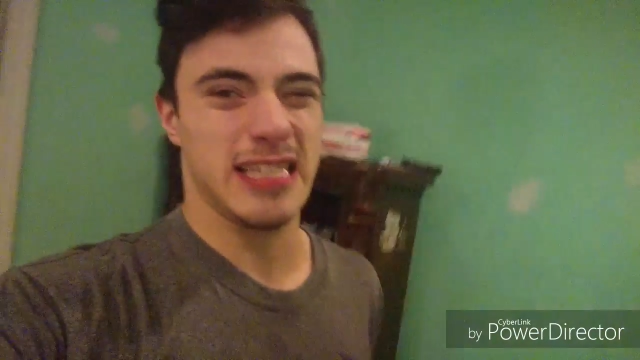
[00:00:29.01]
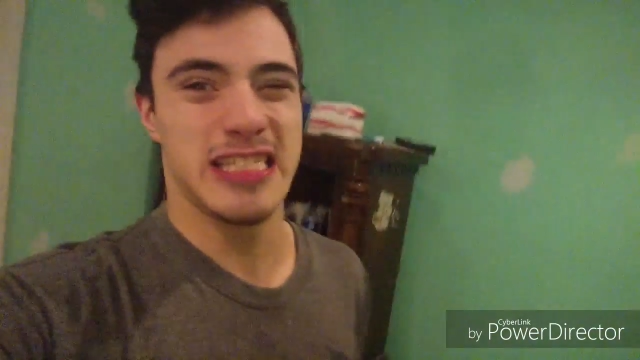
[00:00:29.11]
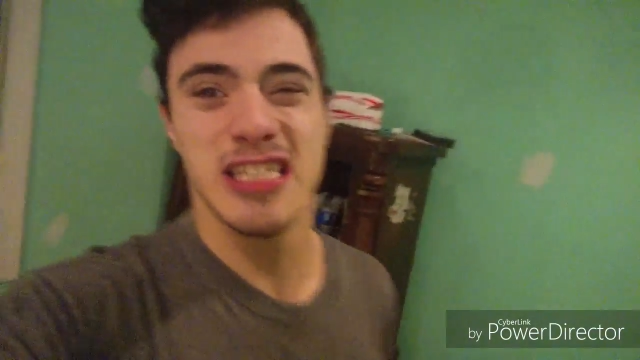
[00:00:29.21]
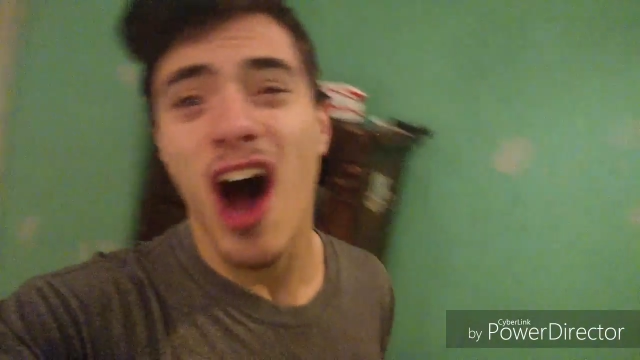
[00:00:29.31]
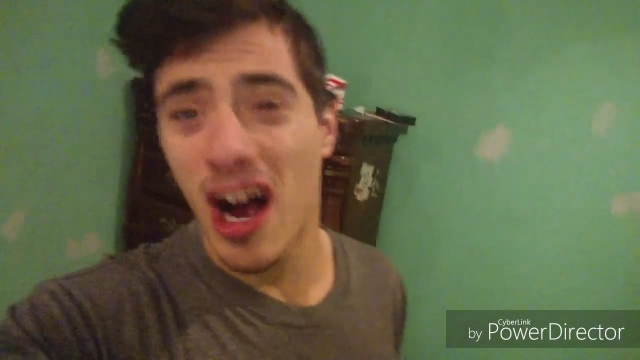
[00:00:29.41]

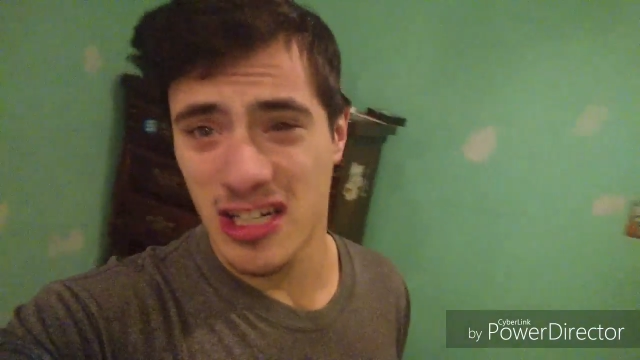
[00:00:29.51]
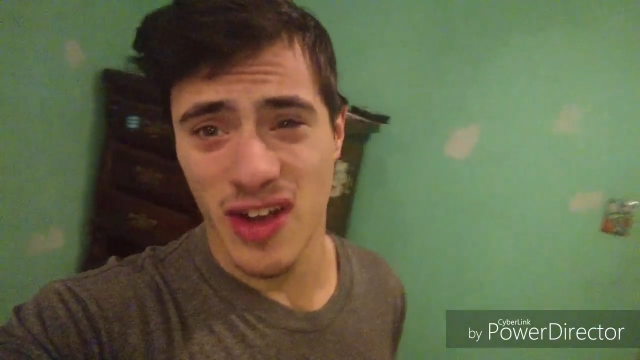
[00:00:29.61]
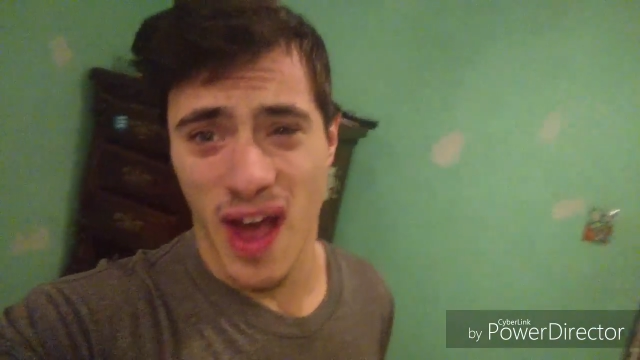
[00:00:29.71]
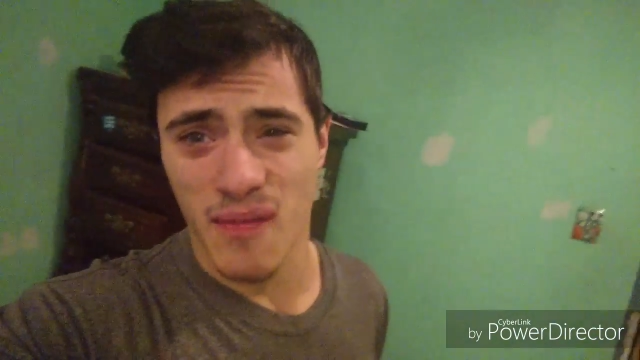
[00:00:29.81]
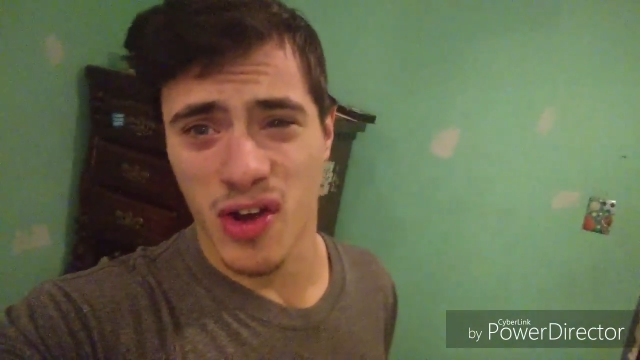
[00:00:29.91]
sucks
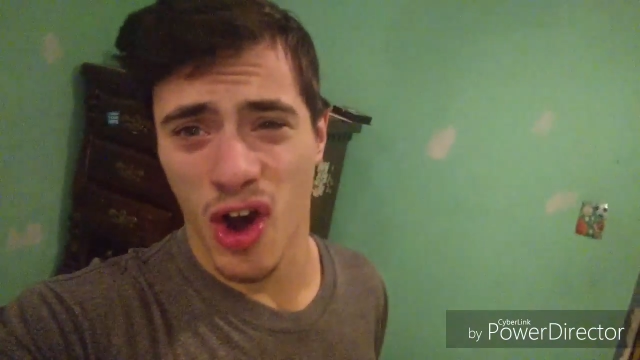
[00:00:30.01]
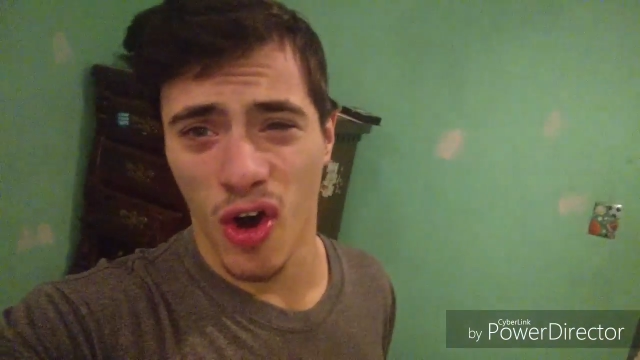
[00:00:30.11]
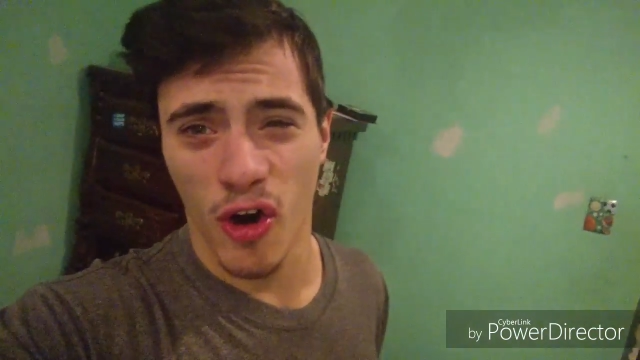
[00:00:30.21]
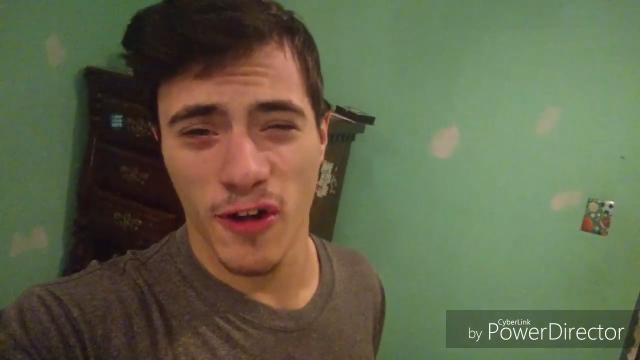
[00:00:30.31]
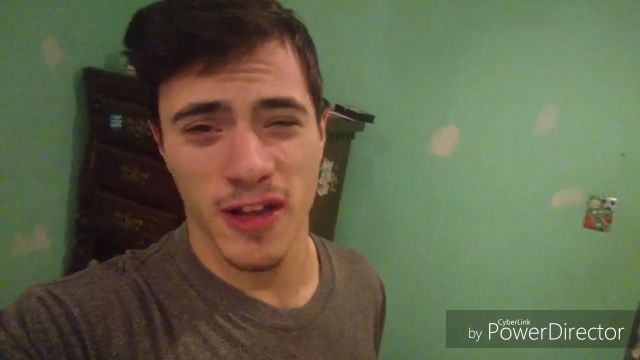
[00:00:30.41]
to have a
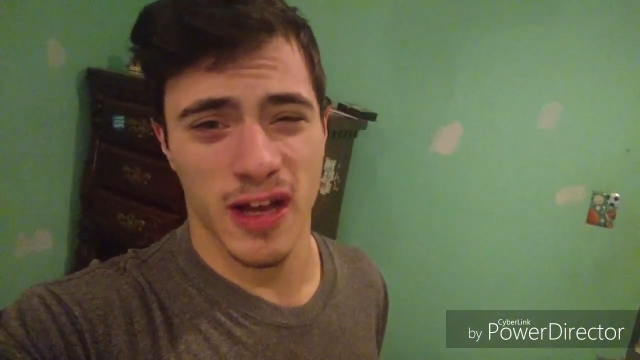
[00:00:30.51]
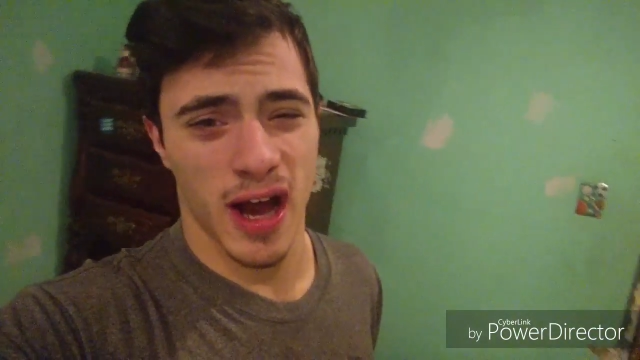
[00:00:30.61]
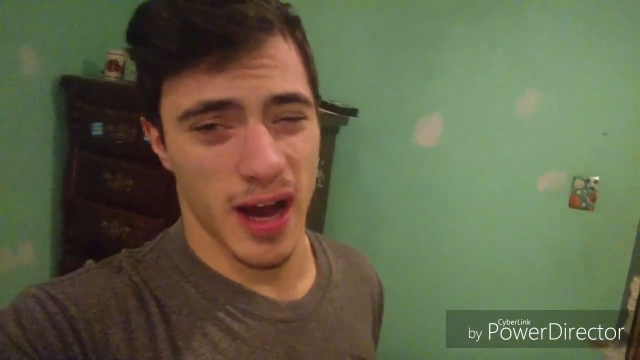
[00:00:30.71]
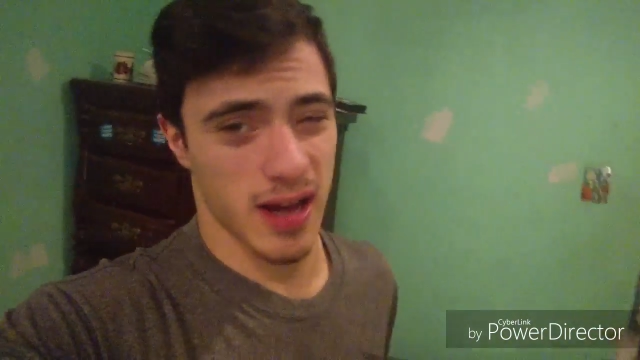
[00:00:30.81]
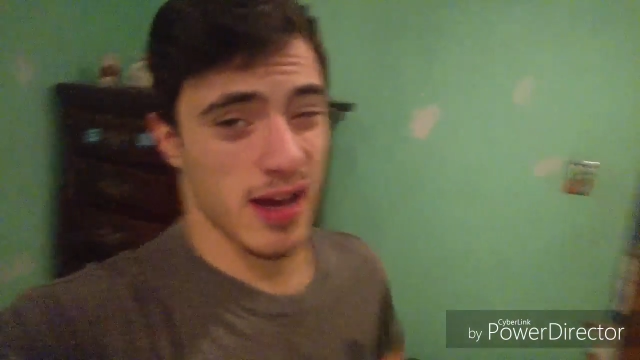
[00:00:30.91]
cold.
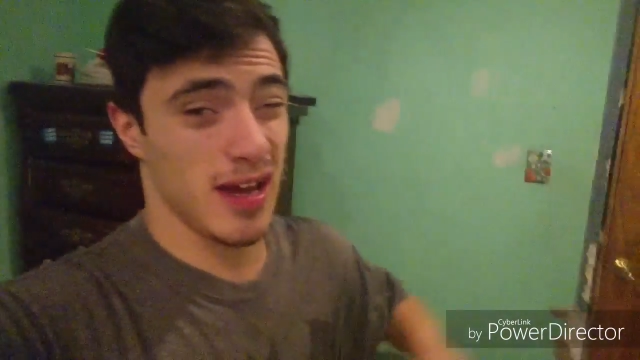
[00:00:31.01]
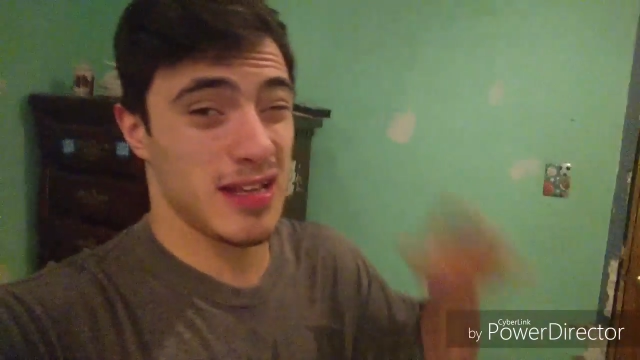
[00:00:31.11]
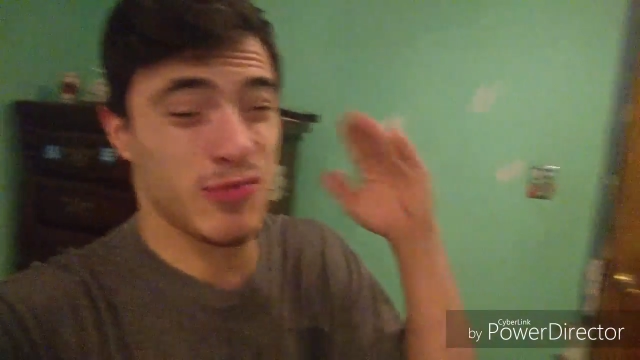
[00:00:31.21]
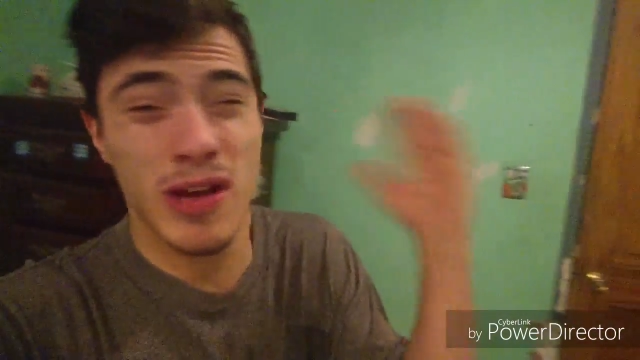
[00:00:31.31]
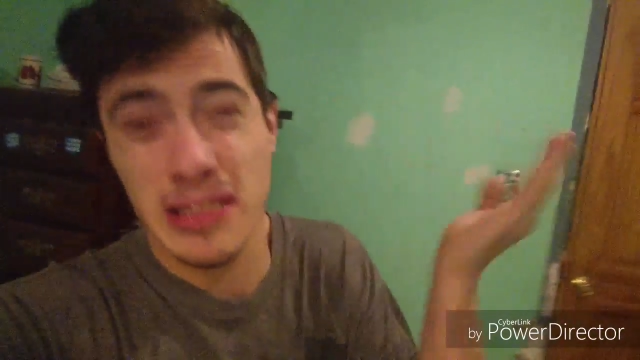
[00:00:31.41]

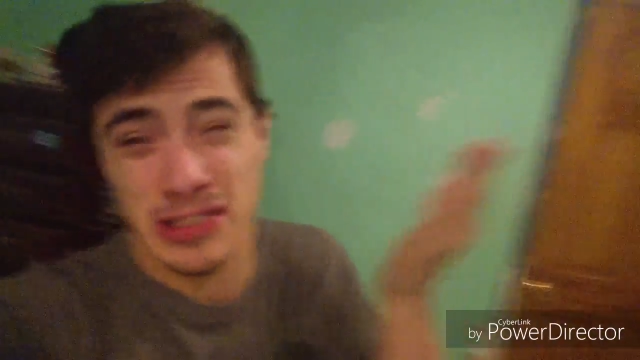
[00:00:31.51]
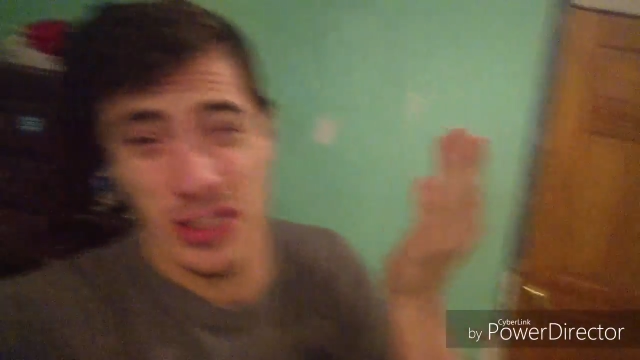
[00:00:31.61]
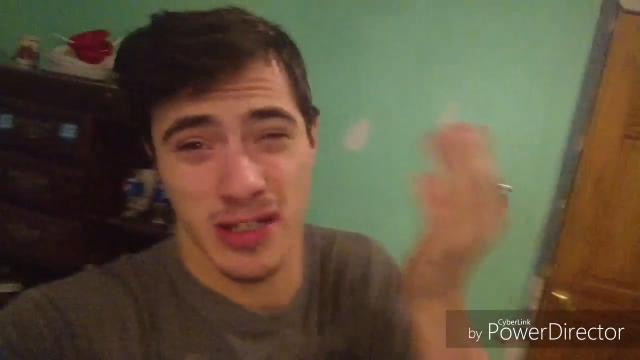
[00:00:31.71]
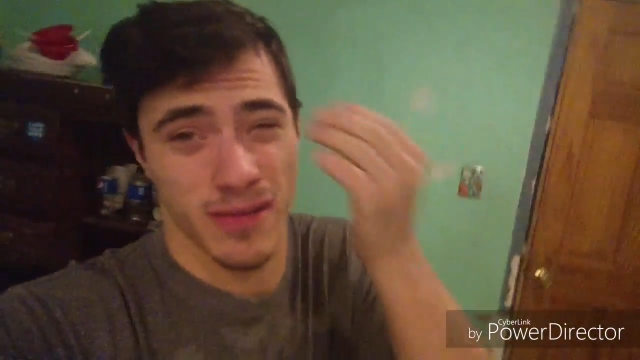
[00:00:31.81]
It's winter,